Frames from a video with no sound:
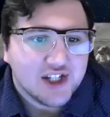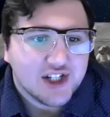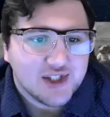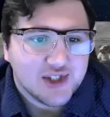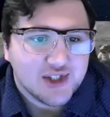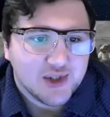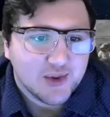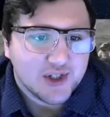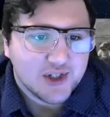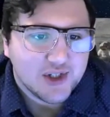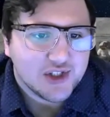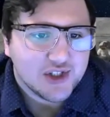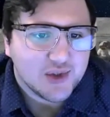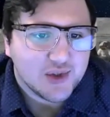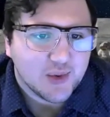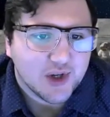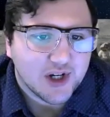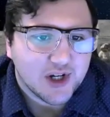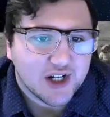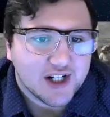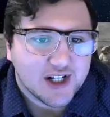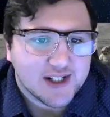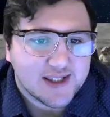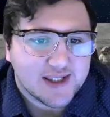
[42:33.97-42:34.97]
200
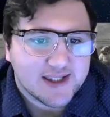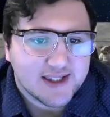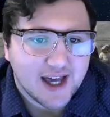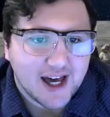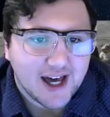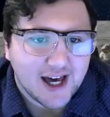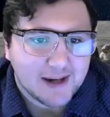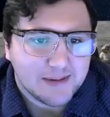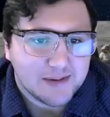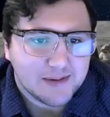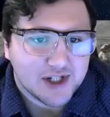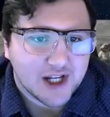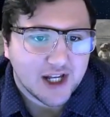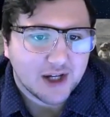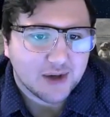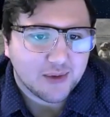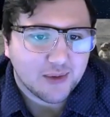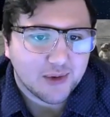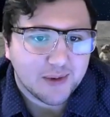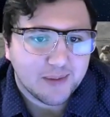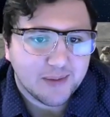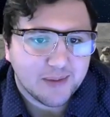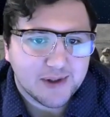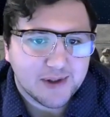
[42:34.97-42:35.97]
words, the abstract
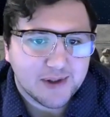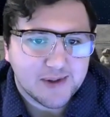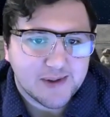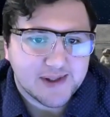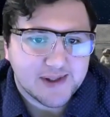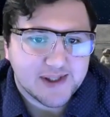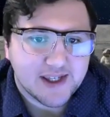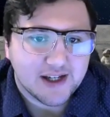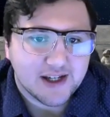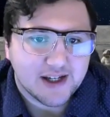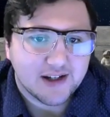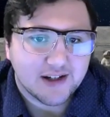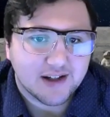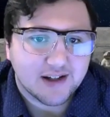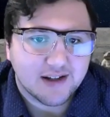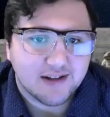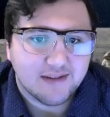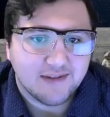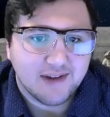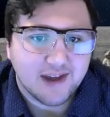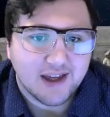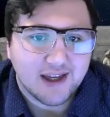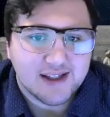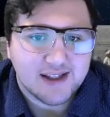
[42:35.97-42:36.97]
reproduced here
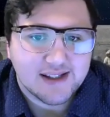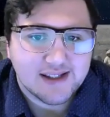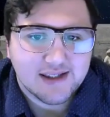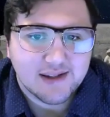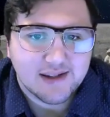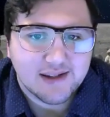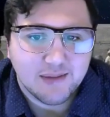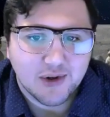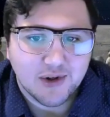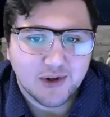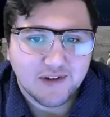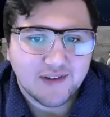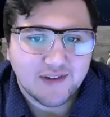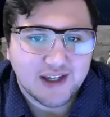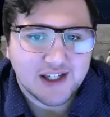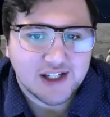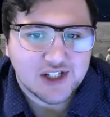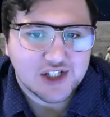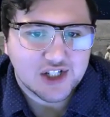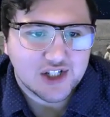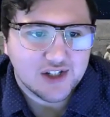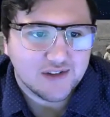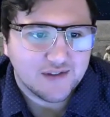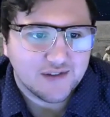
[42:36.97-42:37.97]
conveys the
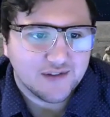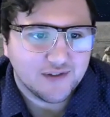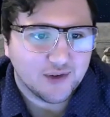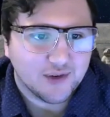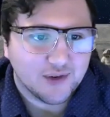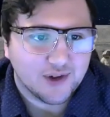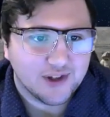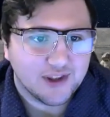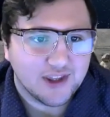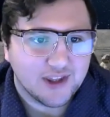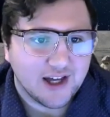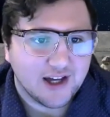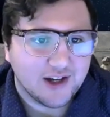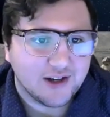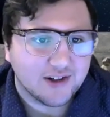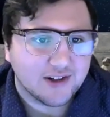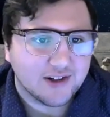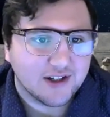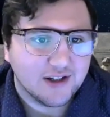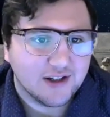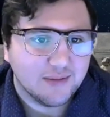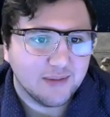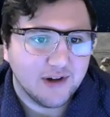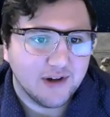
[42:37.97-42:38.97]
motivation for the
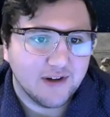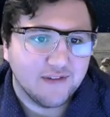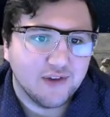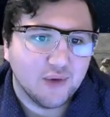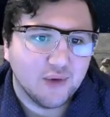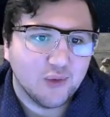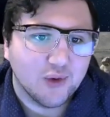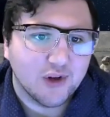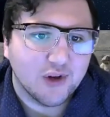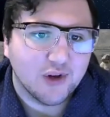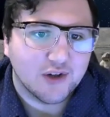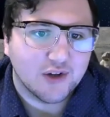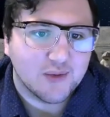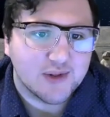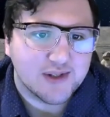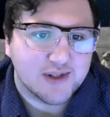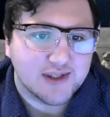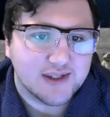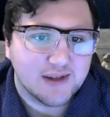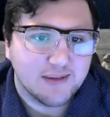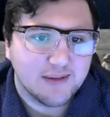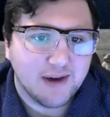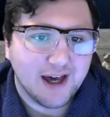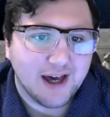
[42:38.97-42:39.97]
outcome of the work with
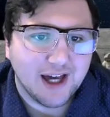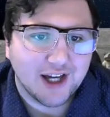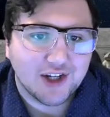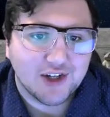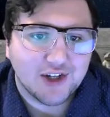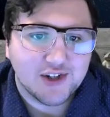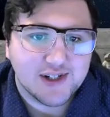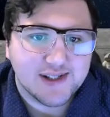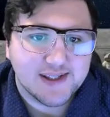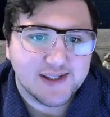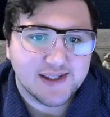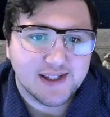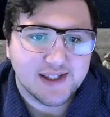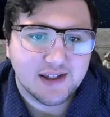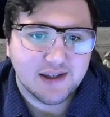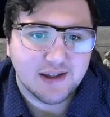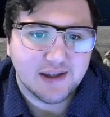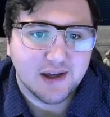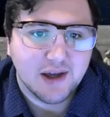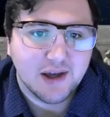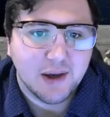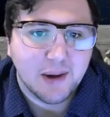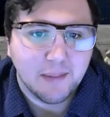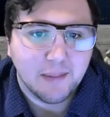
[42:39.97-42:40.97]
some accuracy,
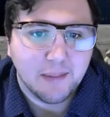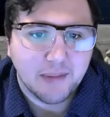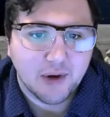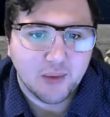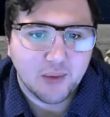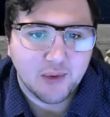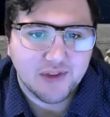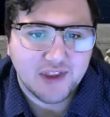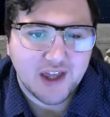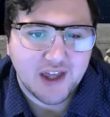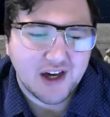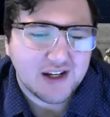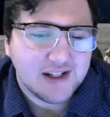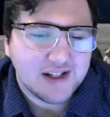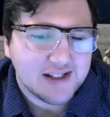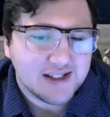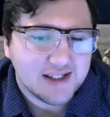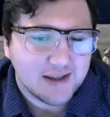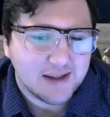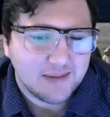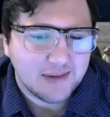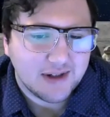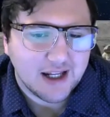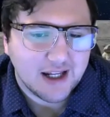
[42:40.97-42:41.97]
but without
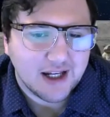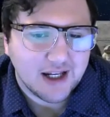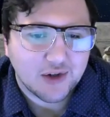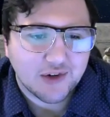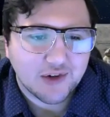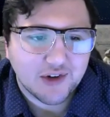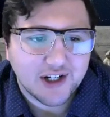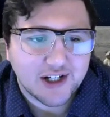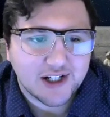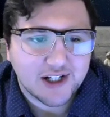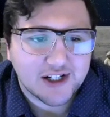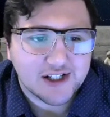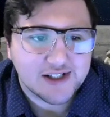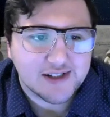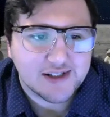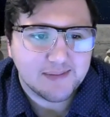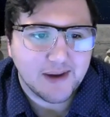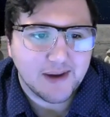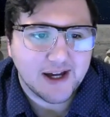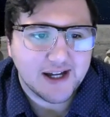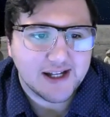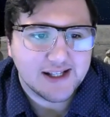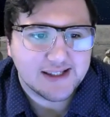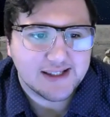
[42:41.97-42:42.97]
intimidating readers
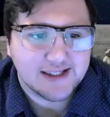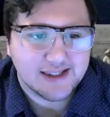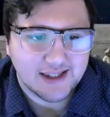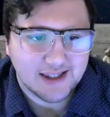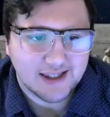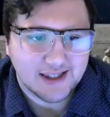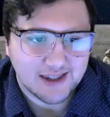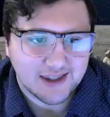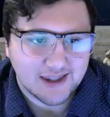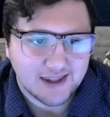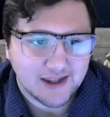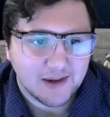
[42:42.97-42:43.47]
by its length.